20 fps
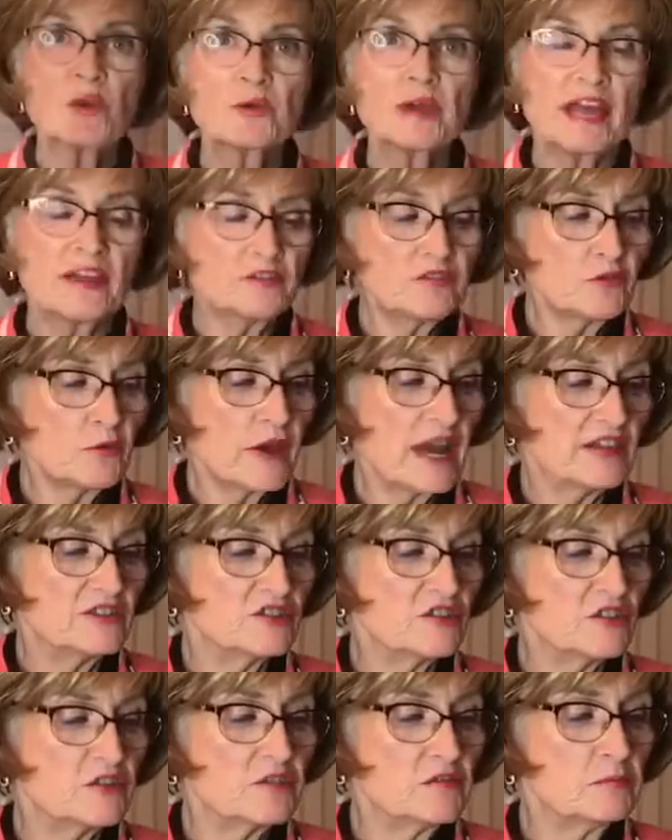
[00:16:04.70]
Okay, so I
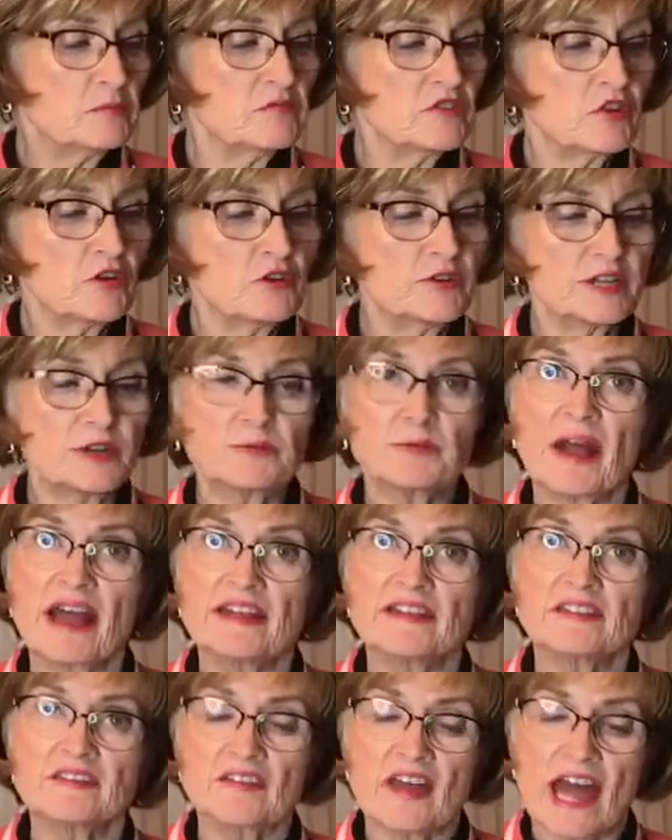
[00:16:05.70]
just turned it
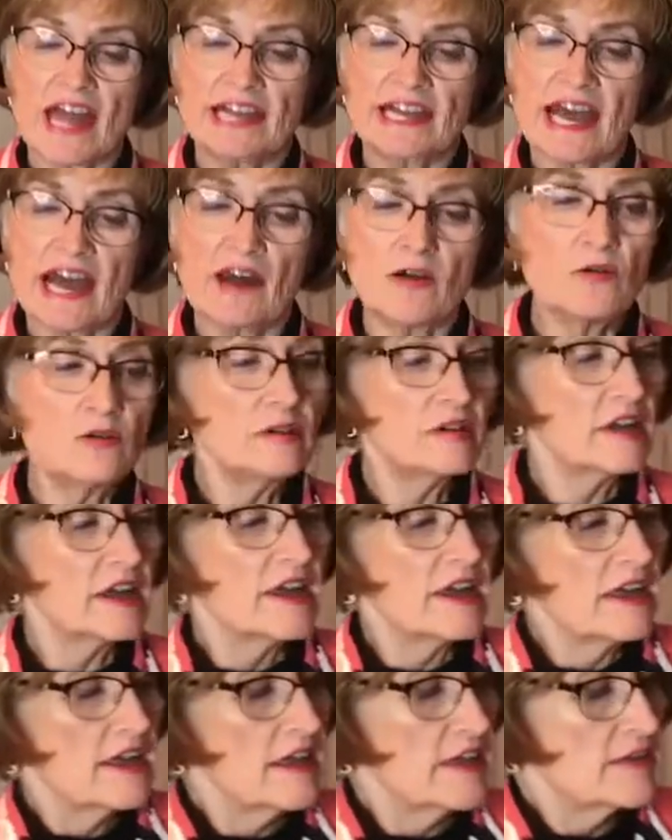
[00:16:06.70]
right side out.
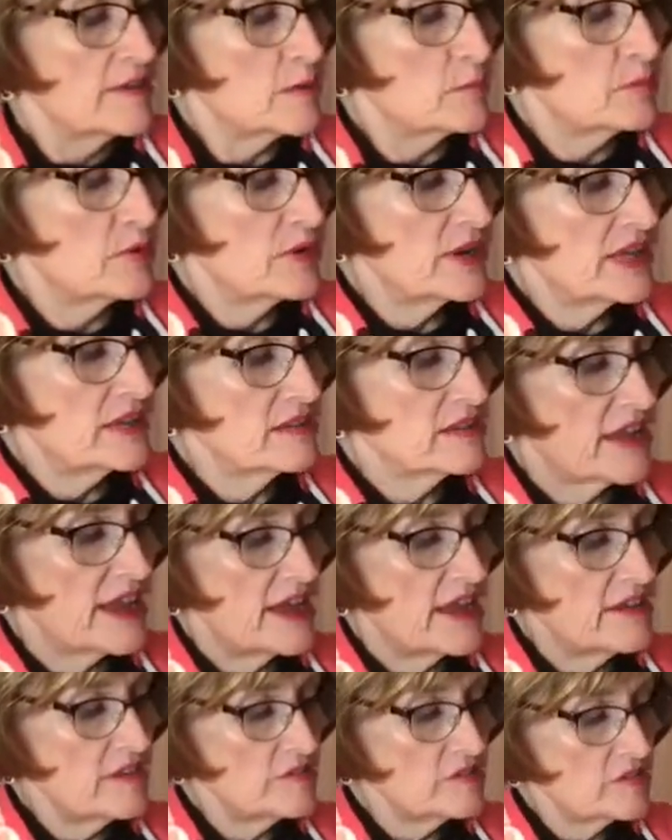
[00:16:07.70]
The pretty
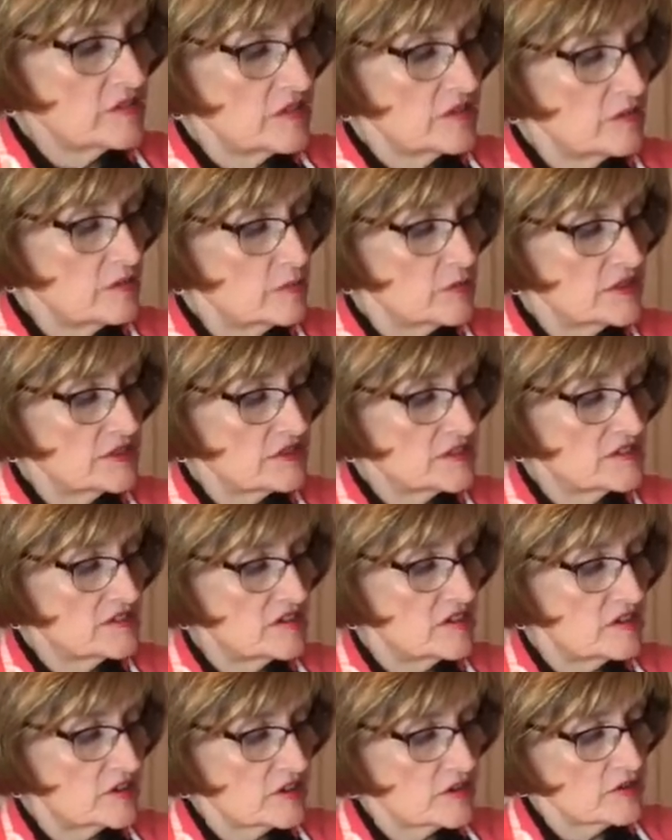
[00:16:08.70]
lace with the
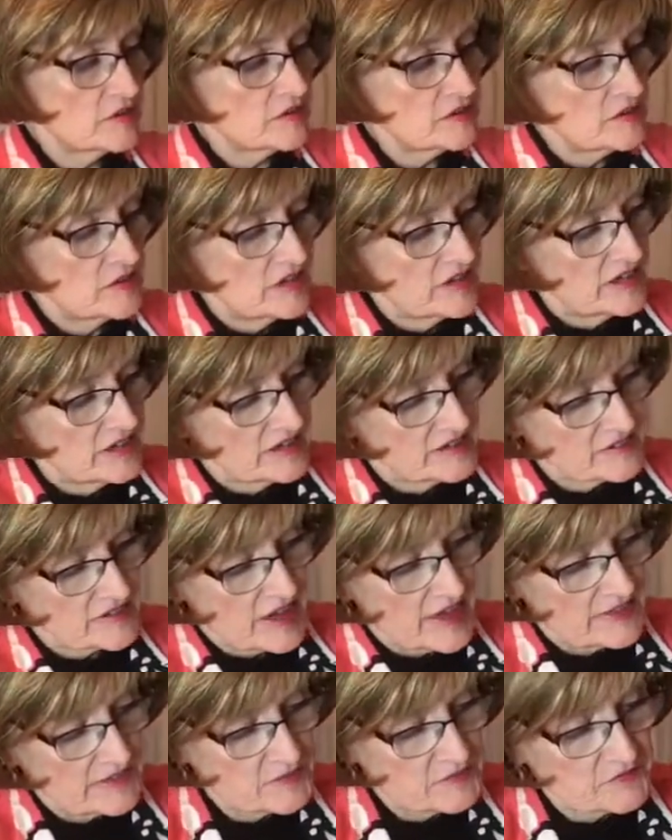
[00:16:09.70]
tears is on the